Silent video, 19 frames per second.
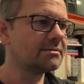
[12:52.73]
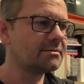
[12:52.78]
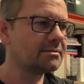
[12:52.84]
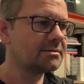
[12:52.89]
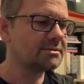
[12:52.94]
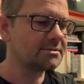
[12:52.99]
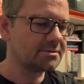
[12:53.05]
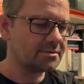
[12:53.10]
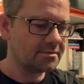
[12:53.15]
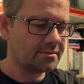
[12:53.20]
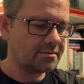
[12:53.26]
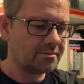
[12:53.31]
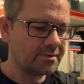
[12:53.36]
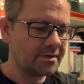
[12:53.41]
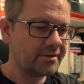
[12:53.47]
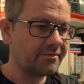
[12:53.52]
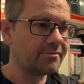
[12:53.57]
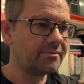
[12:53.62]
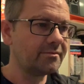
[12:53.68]
So we
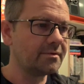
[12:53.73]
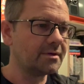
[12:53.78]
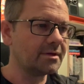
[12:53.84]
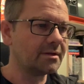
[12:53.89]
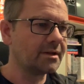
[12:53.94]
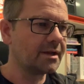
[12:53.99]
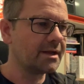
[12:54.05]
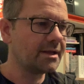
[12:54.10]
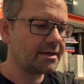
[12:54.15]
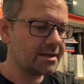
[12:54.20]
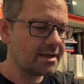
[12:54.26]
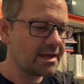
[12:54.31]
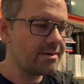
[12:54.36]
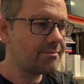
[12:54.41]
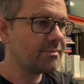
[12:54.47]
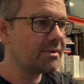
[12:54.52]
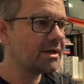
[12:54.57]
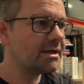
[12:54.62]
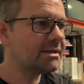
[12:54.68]
have, again,
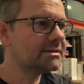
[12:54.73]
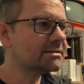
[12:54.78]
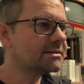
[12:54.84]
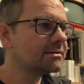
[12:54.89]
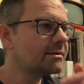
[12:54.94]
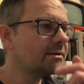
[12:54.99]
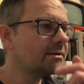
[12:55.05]
mget,